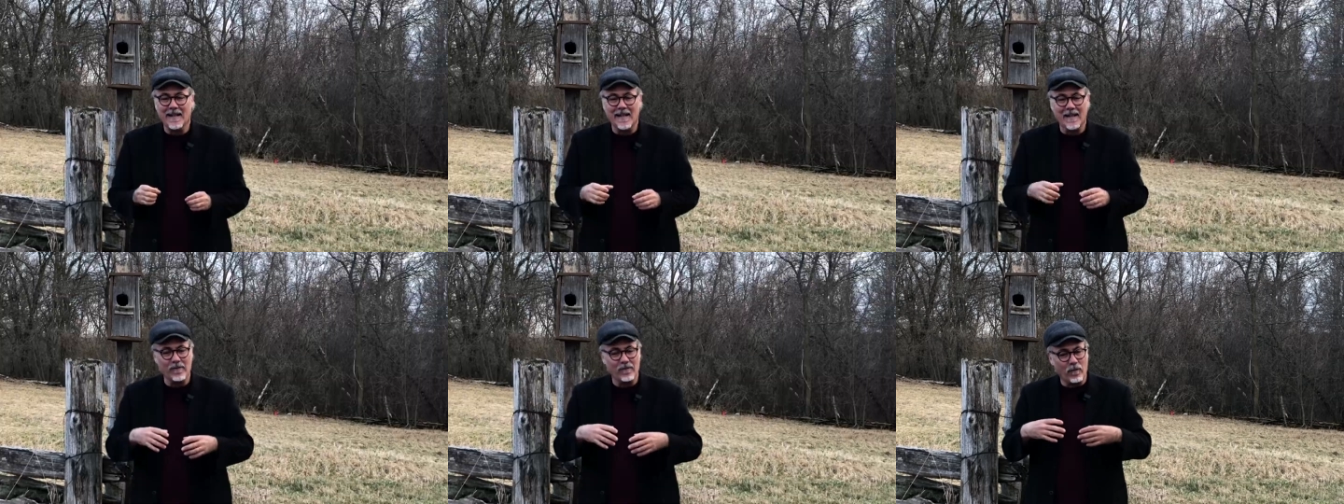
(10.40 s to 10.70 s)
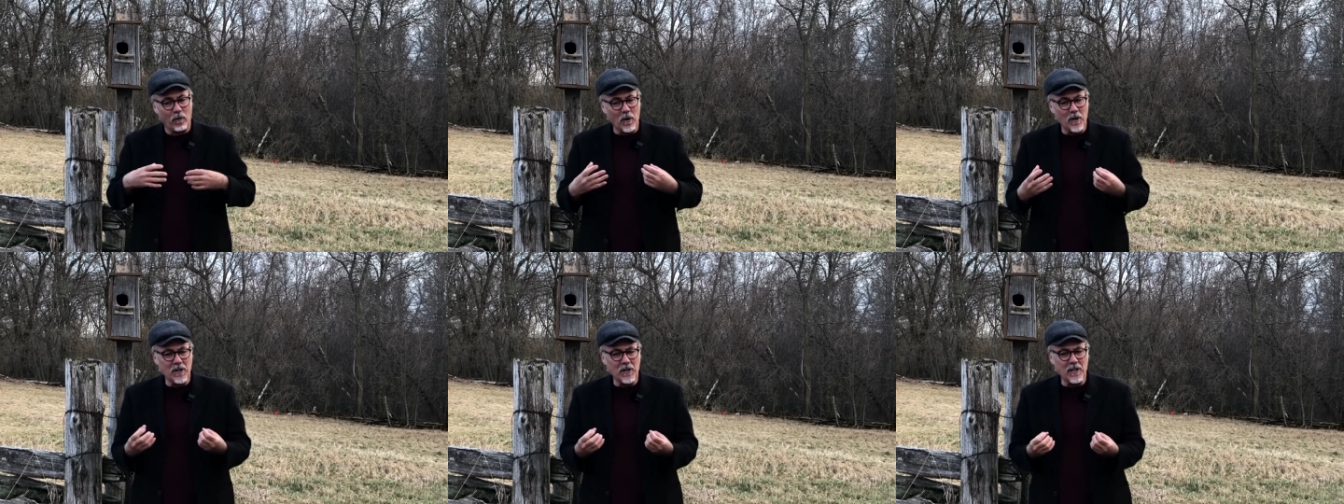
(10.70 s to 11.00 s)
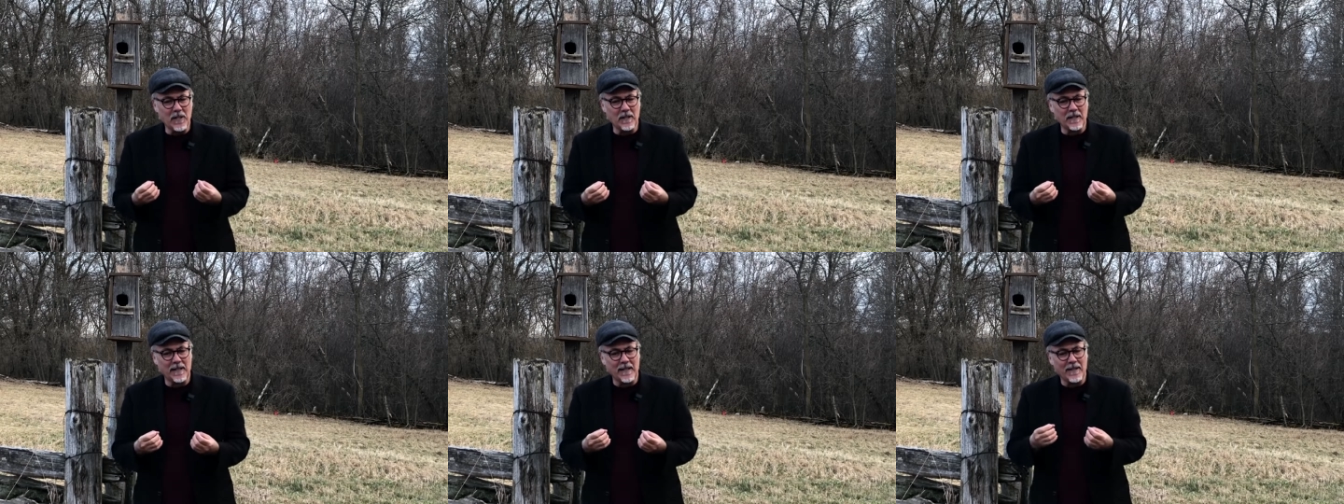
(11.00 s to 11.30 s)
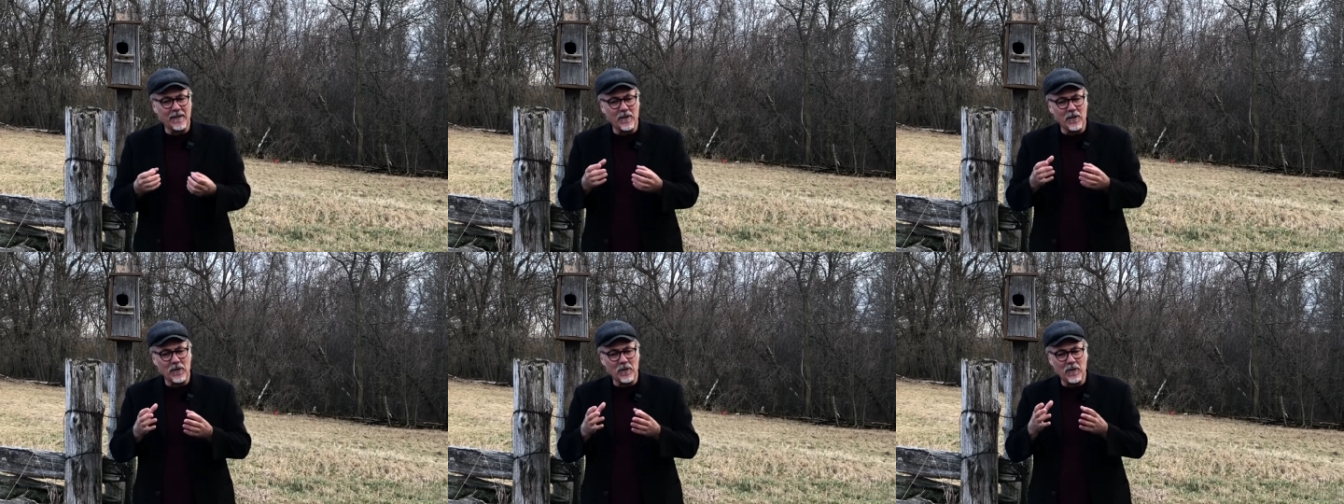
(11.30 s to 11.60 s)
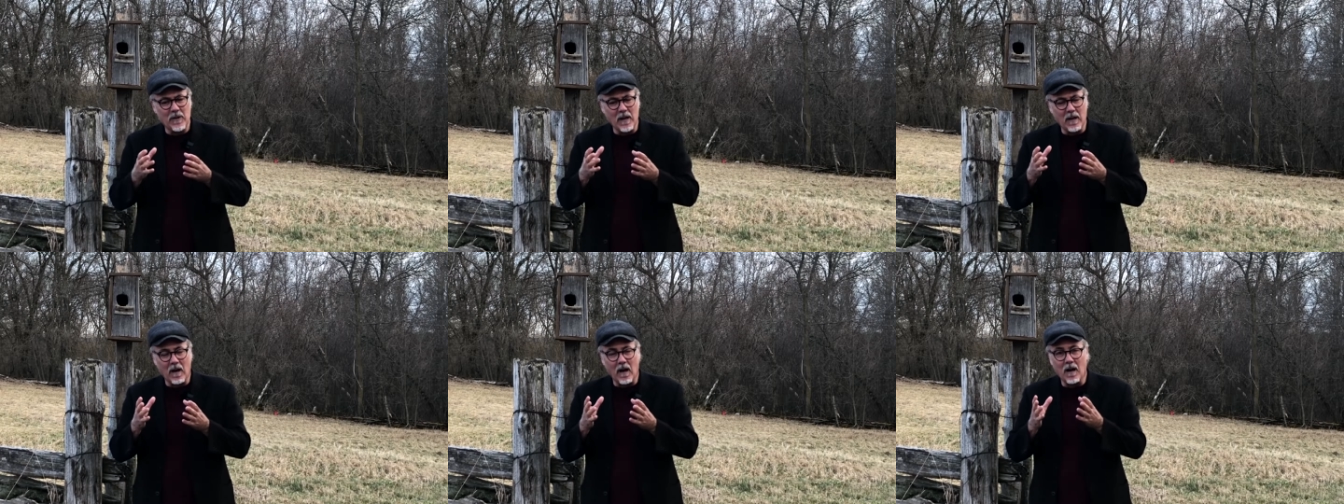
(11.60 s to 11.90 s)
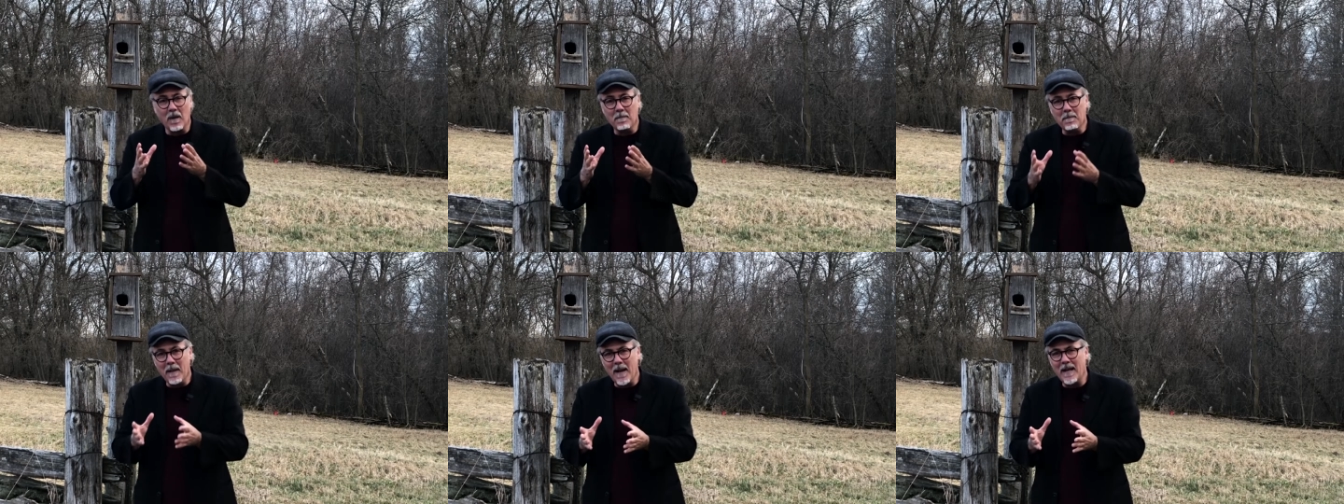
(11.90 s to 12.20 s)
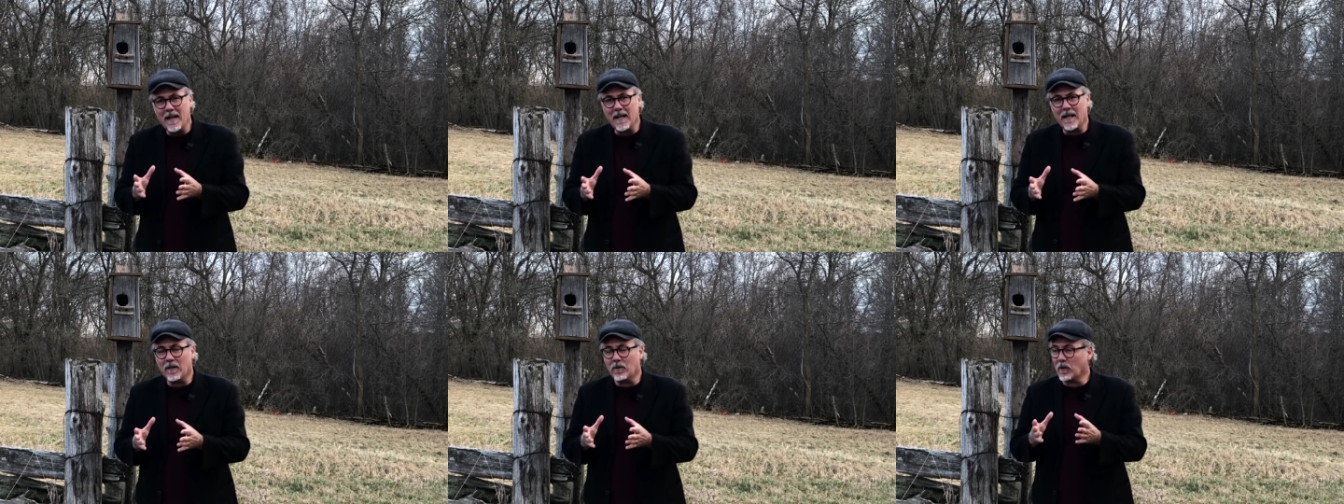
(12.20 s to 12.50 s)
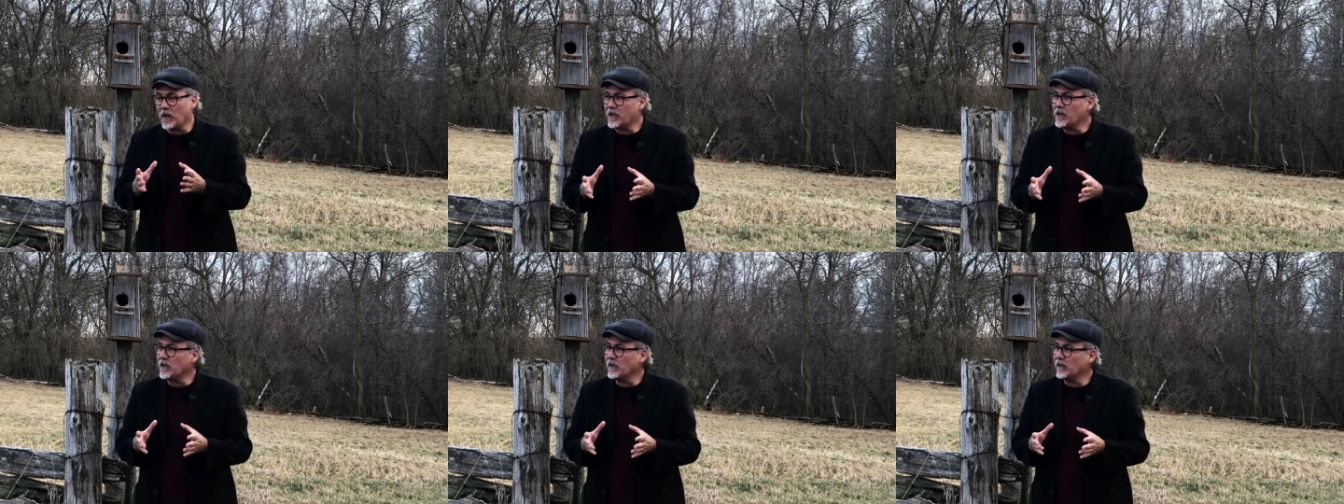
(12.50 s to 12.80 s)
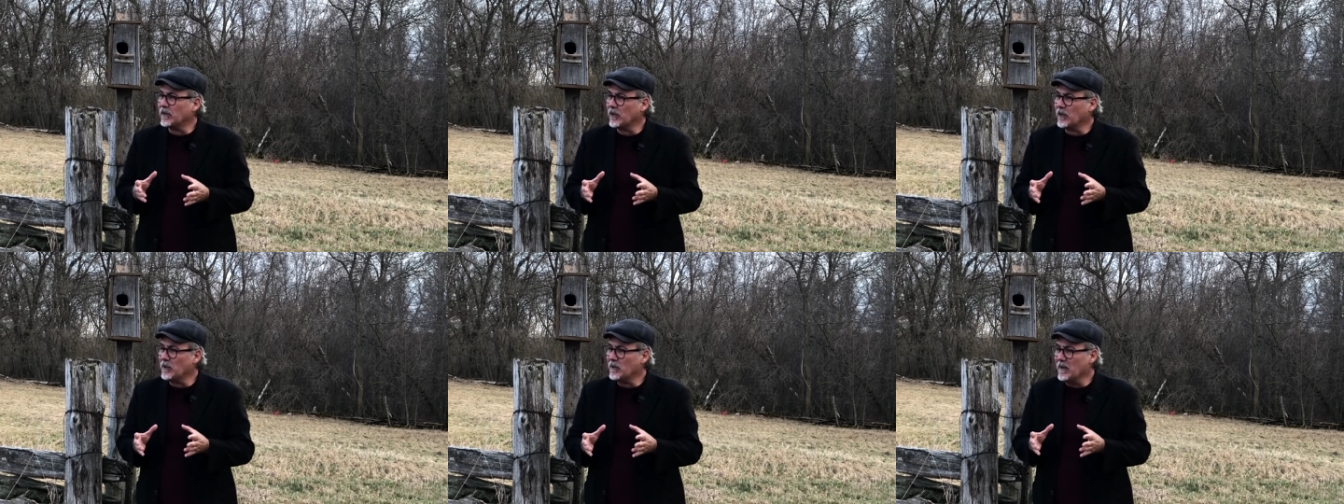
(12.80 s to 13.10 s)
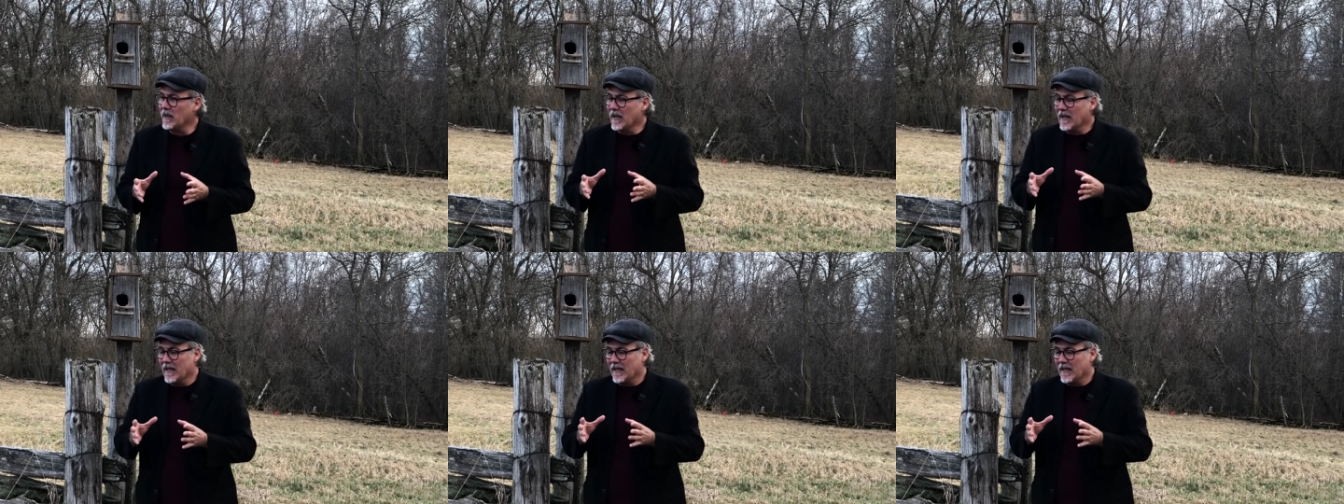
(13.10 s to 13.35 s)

Unfortunately, though, there are many Christians who